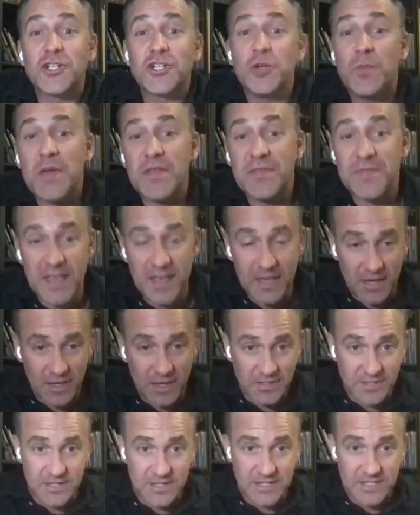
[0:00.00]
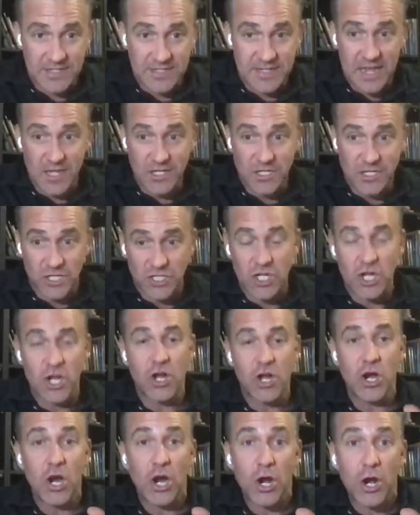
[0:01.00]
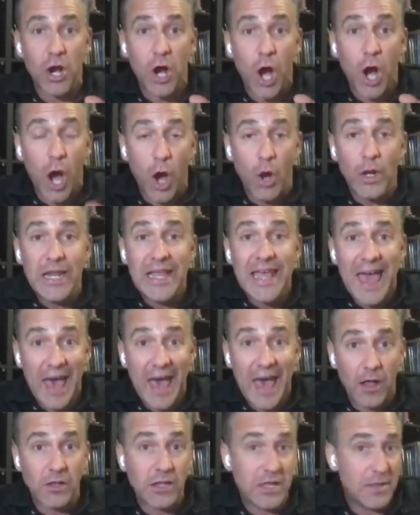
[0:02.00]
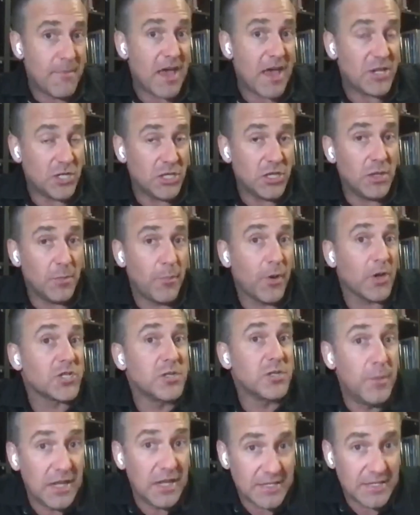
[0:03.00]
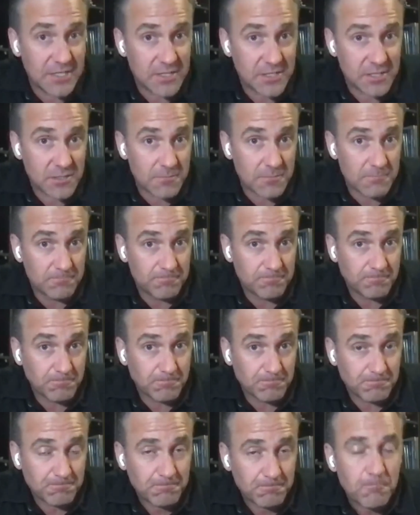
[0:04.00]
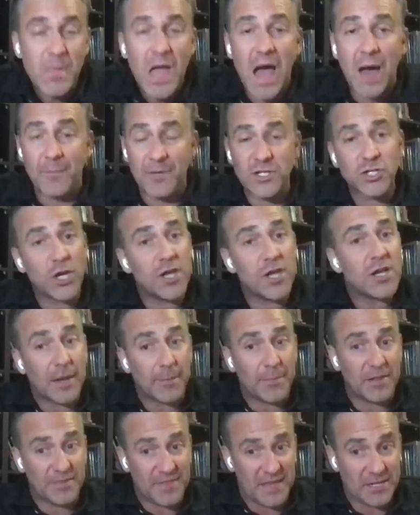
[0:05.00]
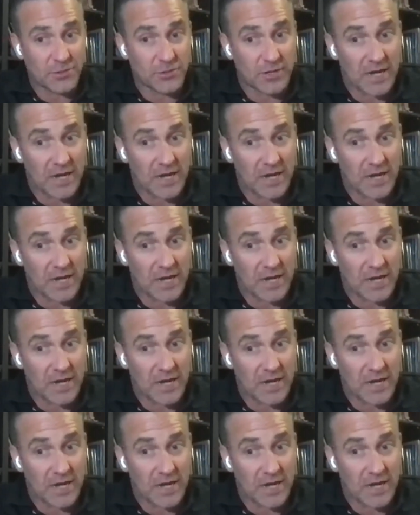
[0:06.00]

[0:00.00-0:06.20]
should be thinking at this stage is, holy hell, imagine the possibilities. I'm going to show you a couple of things,